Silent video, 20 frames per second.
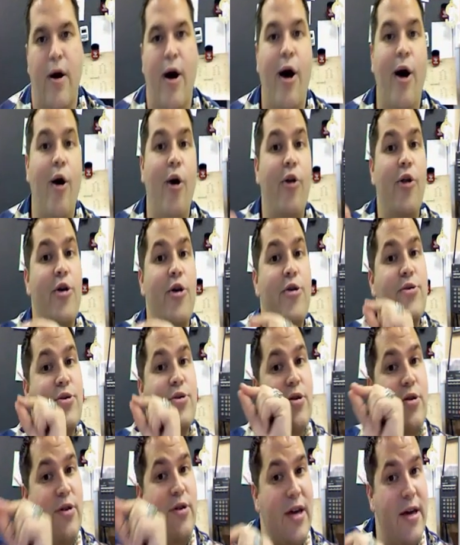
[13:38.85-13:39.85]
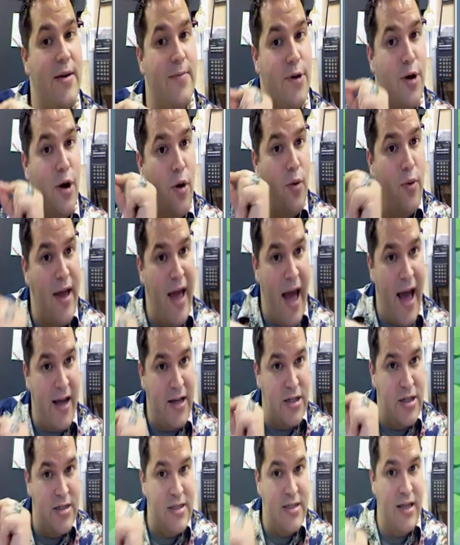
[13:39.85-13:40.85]
All those little chemical
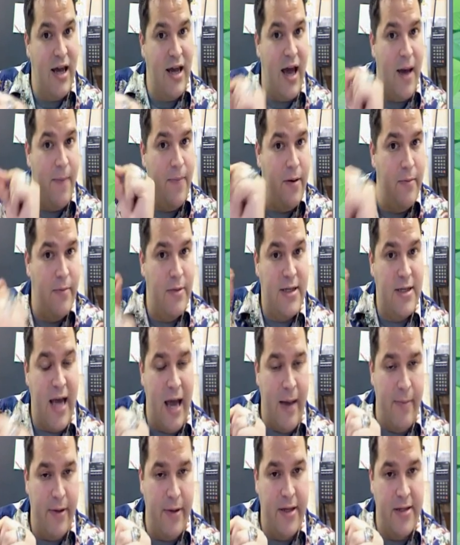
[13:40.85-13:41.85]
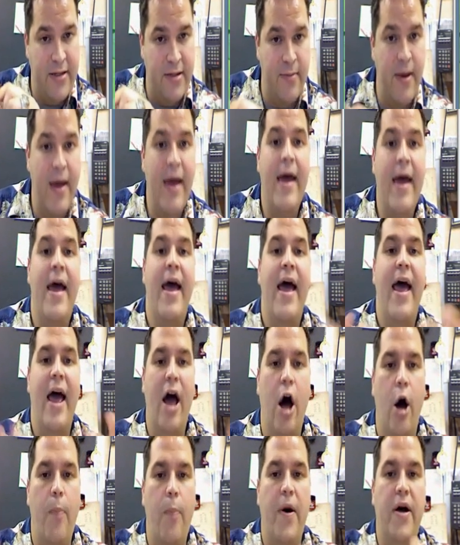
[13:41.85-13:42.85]
reactions that happen in metabolism
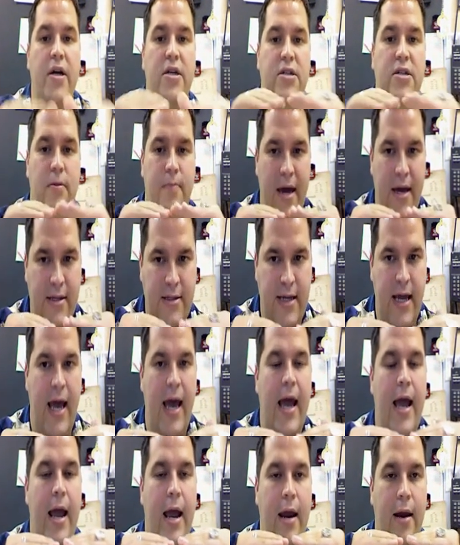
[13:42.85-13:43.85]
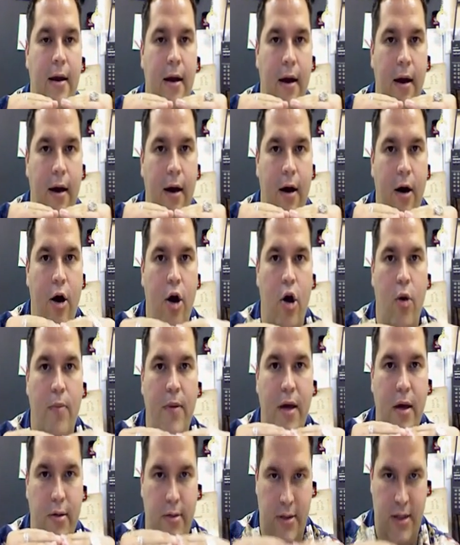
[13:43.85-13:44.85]
help us to maintain
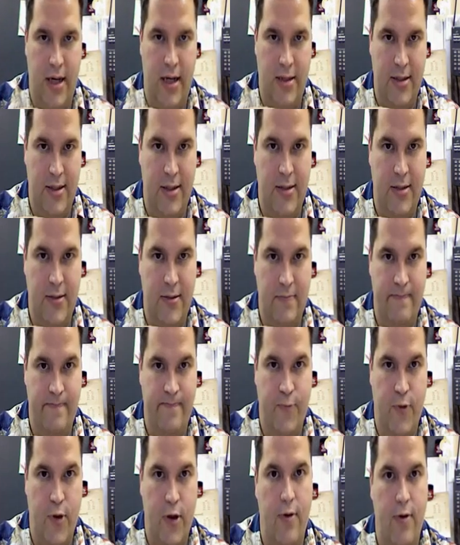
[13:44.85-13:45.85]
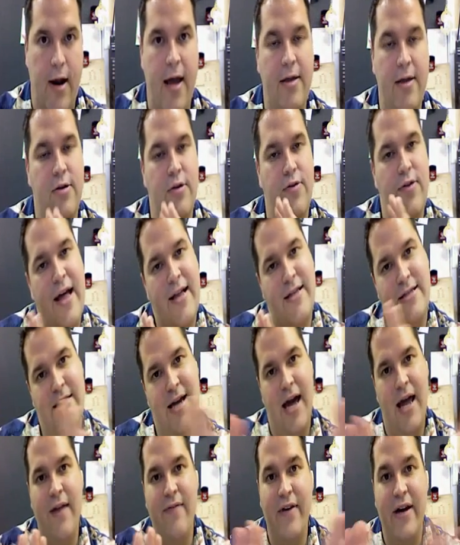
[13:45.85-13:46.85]
homeostasis. All right, so that's
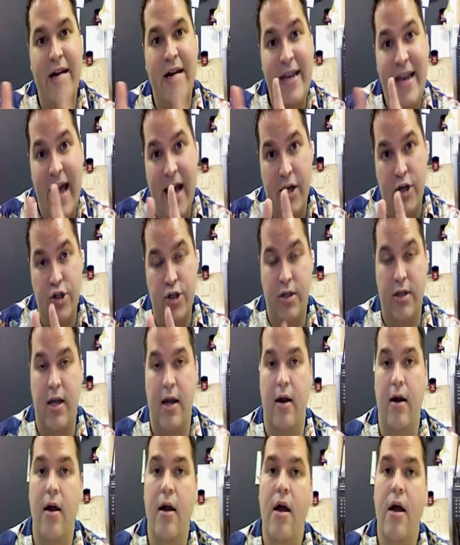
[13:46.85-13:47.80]
kind of a connection there.